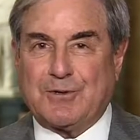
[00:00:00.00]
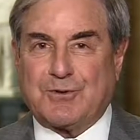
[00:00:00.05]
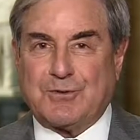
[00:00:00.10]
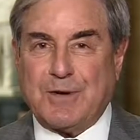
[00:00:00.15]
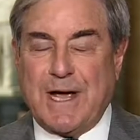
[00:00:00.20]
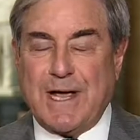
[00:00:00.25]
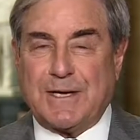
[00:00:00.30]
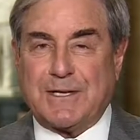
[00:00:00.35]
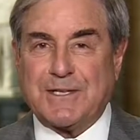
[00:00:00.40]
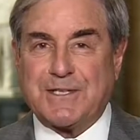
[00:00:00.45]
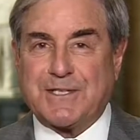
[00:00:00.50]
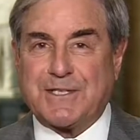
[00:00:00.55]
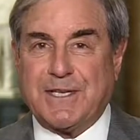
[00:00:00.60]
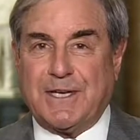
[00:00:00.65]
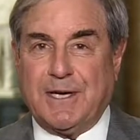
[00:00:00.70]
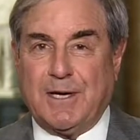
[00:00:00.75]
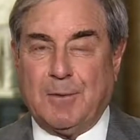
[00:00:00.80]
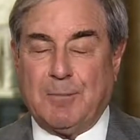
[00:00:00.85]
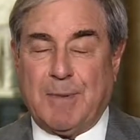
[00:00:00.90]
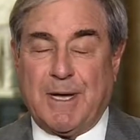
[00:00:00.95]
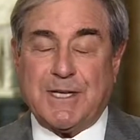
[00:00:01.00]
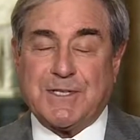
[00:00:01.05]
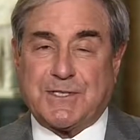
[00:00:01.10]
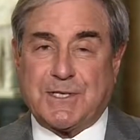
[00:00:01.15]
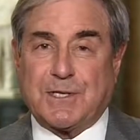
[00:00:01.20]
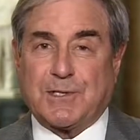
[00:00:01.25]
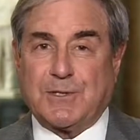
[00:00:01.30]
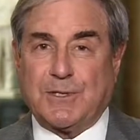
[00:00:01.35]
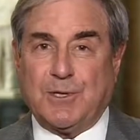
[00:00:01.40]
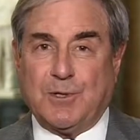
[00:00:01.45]
they're trying to sell
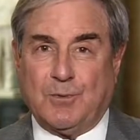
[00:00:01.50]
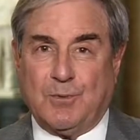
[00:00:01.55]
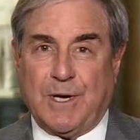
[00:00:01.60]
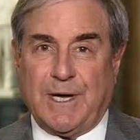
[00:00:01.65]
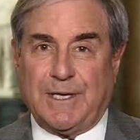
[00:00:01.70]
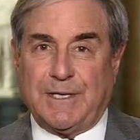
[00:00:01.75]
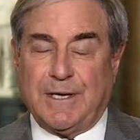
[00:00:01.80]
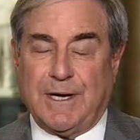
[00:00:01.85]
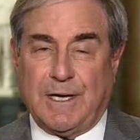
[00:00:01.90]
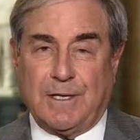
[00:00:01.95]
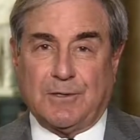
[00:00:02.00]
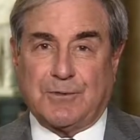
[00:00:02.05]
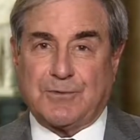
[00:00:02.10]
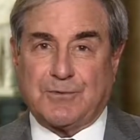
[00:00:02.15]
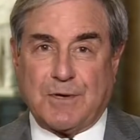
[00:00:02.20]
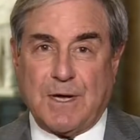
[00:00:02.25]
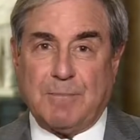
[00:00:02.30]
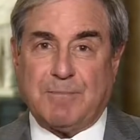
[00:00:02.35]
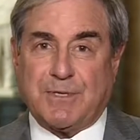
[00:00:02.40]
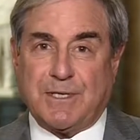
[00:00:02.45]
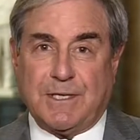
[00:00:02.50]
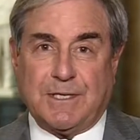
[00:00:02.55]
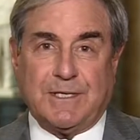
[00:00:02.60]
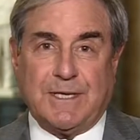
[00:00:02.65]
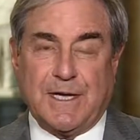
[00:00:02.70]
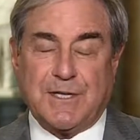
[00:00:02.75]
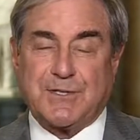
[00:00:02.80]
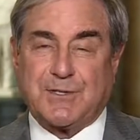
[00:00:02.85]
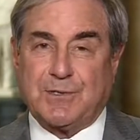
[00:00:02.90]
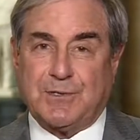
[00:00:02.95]
basically the way Donald Trump
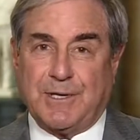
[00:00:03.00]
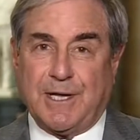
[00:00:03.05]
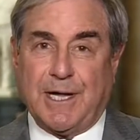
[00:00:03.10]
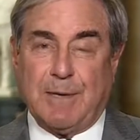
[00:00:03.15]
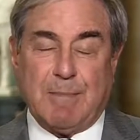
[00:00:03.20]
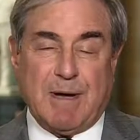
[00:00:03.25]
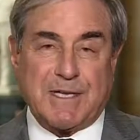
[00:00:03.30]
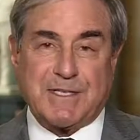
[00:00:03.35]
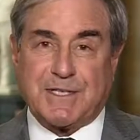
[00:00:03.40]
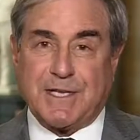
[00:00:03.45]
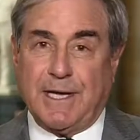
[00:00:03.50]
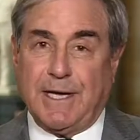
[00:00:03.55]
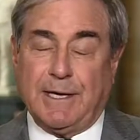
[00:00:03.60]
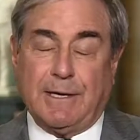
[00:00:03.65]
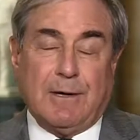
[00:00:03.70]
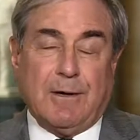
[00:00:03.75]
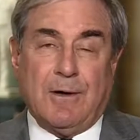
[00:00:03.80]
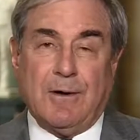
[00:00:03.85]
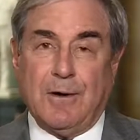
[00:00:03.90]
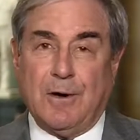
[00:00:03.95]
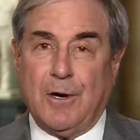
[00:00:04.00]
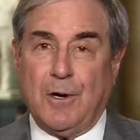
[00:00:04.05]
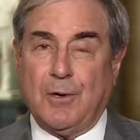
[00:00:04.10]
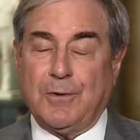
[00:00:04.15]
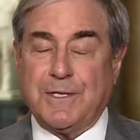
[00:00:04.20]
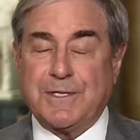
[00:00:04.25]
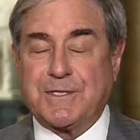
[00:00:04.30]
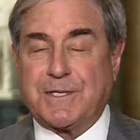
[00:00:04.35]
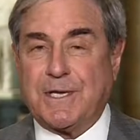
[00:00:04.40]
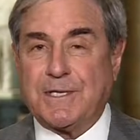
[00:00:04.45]
did yesterday by saying,
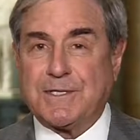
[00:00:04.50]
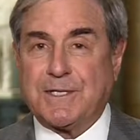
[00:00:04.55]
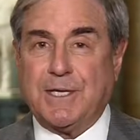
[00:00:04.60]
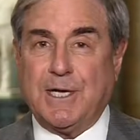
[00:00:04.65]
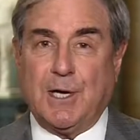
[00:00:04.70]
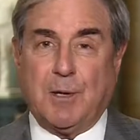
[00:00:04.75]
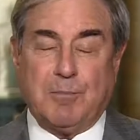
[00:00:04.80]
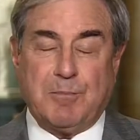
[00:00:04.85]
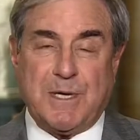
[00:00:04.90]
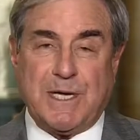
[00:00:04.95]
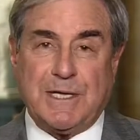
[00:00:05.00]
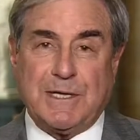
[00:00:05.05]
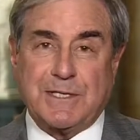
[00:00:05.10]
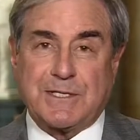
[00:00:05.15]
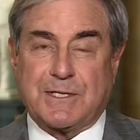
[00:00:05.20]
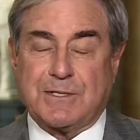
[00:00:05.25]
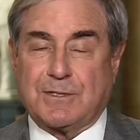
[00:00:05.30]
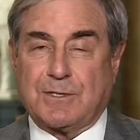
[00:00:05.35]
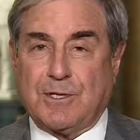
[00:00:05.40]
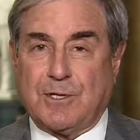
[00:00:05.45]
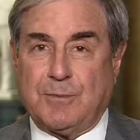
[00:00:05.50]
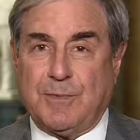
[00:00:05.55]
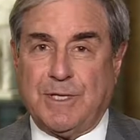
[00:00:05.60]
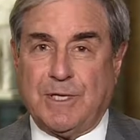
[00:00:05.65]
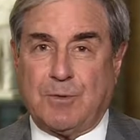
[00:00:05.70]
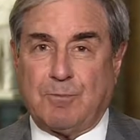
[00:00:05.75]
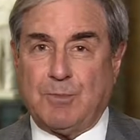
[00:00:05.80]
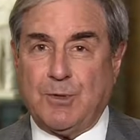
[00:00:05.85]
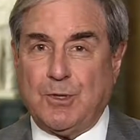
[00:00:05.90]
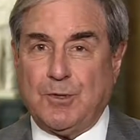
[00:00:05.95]
oh, this doesn't help me. This is going to
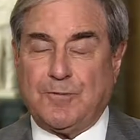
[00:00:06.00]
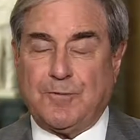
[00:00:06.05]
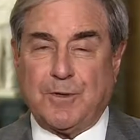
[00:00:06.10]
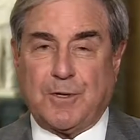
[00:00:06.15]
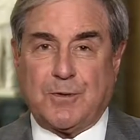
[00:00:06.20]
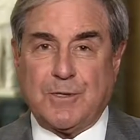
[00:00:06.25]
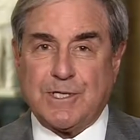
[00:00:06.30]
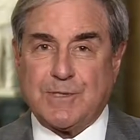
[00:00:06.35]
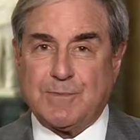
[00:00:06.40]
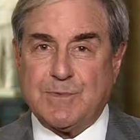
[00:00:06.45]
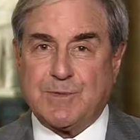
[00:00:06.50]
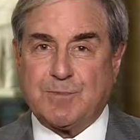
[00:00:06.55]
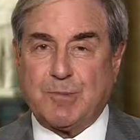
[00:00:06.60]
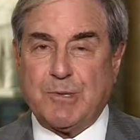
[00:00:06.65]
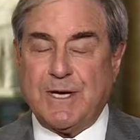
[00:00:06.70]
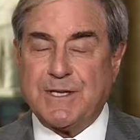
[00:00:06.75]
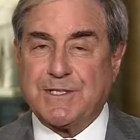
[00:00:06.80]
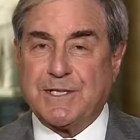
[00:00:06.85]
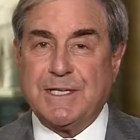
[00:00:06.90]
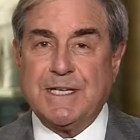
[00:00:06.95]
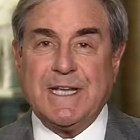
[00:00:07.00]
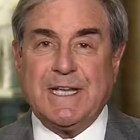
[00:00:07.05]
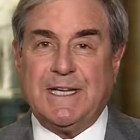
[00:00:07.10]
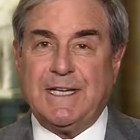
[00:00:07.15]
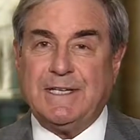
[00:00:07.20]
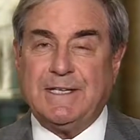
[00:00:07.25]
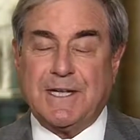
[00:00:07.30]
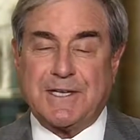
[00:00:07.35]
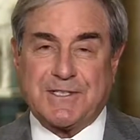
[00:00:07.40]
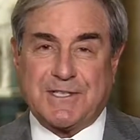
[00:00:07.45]
be a beautiful Christmas present.
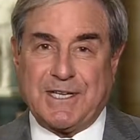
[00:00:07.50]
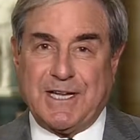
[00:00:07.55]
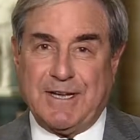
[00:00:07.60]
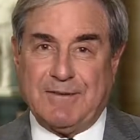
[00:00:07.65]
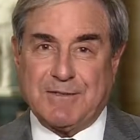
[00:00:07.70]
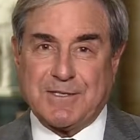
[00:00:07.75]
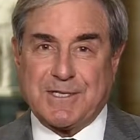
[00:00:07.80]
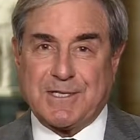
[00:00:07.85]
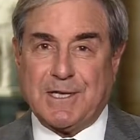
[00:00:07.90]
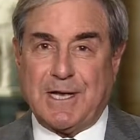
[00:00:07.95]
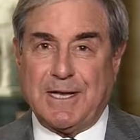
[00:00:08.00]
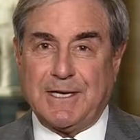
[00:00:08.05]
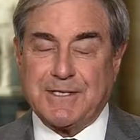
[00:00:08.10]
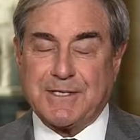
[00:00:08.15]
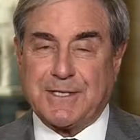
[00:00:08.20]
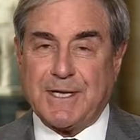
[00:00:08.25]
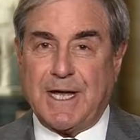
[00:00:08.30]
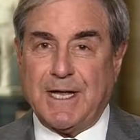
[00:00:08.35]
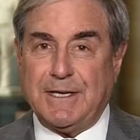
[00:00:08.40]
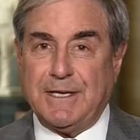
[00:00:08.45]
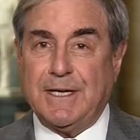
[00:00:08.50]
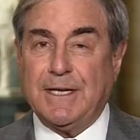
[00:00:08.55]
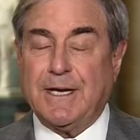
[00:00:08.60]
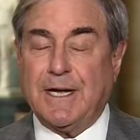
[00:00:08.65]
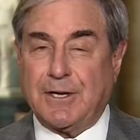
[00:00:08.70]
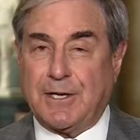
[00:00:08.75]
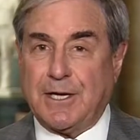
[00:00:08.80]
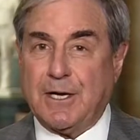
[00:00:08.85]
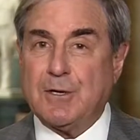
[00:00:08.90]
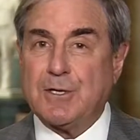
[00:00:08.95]
He doesn't have the slightest idea,
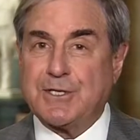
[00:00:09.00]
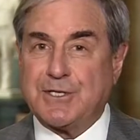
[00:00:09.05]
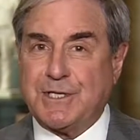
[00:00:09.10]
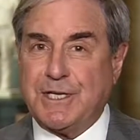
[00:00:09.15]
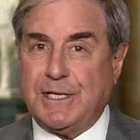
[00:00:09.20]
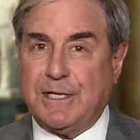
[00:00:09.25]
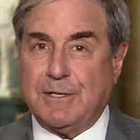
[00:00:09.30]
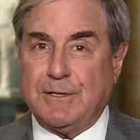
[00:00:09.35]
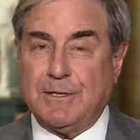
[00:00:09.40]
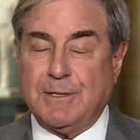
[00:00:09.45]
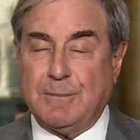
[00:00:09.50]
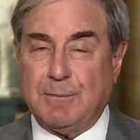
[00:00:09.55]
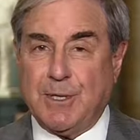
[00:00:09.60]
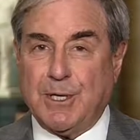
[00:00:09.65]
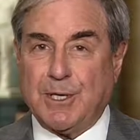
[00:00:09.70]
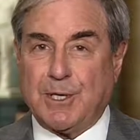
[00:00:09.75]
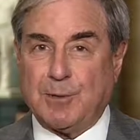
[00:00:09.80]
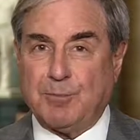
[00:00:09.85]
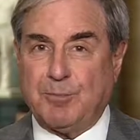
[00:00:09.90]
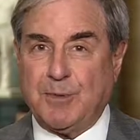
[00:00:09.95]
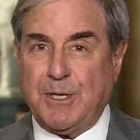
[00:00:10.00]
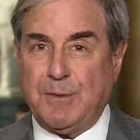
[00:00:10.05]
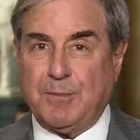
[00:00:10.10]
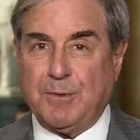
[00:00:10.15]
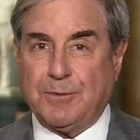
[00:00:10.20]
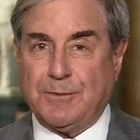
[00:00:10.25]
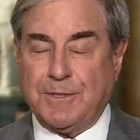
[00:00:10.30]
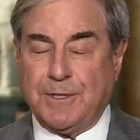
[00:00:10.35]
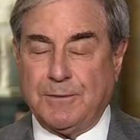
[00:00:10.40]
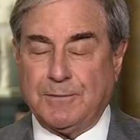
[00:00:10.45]
and I guarantee you the American
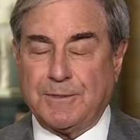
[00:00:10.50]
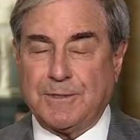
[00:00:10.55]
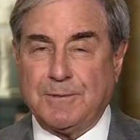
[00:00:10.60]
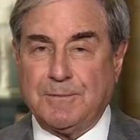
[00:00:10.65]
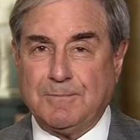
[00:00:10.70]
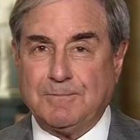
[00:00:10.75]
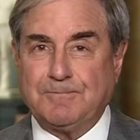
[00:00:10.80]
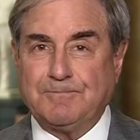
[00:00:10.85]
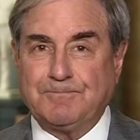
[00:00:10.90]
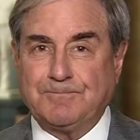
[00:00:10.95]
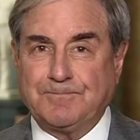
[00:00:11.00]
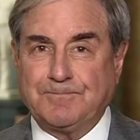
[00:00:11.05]
people don't.